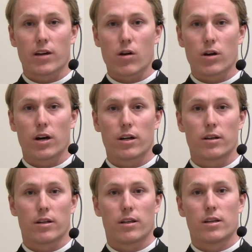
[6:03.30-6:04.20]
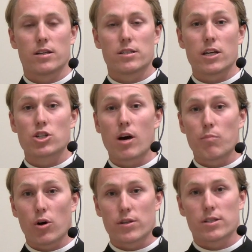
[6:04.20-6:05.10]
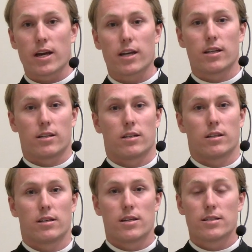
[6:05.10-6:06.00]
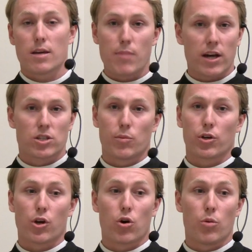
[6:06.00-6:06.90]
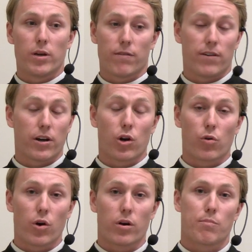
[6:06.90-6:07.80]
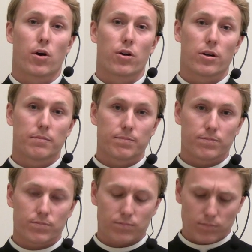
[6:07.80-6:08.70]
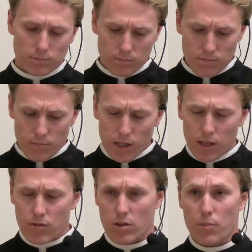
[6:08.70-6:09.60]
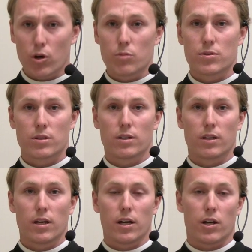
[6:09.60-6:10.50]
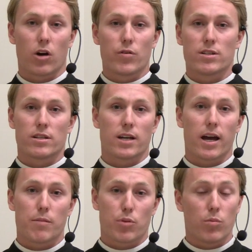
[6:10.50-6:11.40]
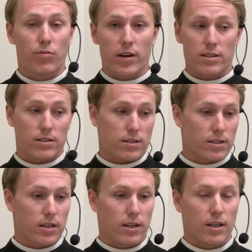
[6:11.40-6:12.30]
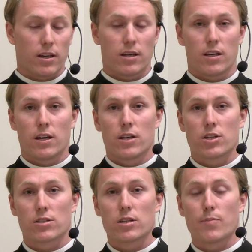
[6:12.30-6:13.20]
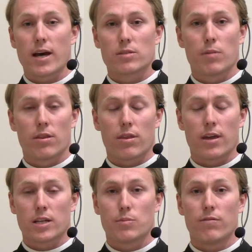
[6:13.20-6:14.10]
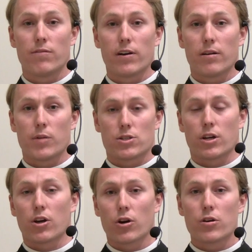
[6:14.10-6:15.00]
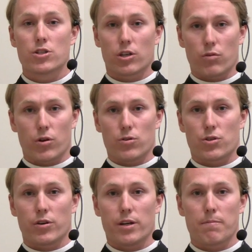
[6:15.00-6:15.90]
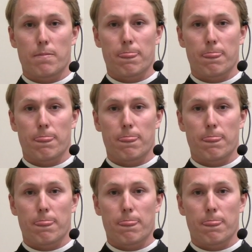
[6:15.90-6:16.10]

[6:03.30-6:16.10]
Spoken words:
of Calcutta, St. John Paul II, St. Maximilian Kolbe, a very heroic martyr. Even the popes in our recent time, Pope Francis, just this past month, has been very much encouraging the rosary